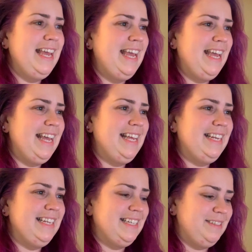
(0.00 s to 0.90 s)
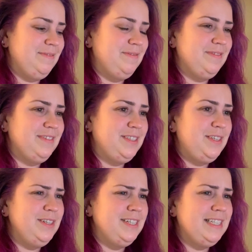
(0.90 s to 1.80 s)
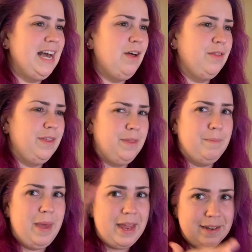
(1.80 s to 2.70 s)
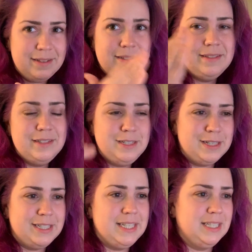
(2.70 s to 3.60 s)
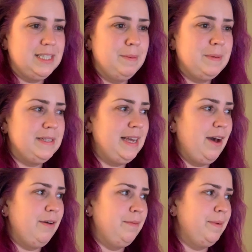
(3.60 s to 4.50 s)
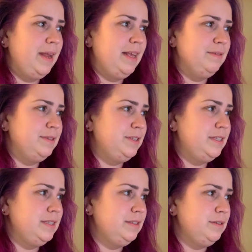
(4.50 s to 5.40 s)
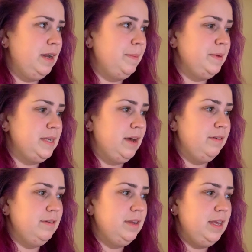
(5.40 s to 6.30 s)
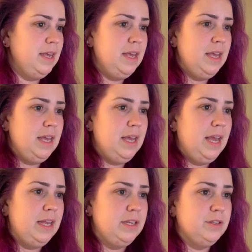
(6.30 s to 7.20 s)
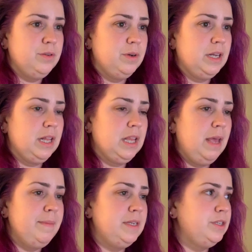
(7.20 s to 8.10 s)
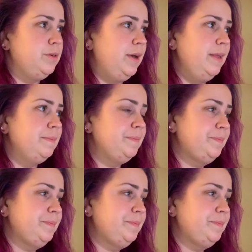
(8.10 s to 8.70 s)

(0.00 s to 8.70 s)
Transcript: And so you could tell that the bed could tilt up and down, but it was just straight up and down. And you sort of climb into it.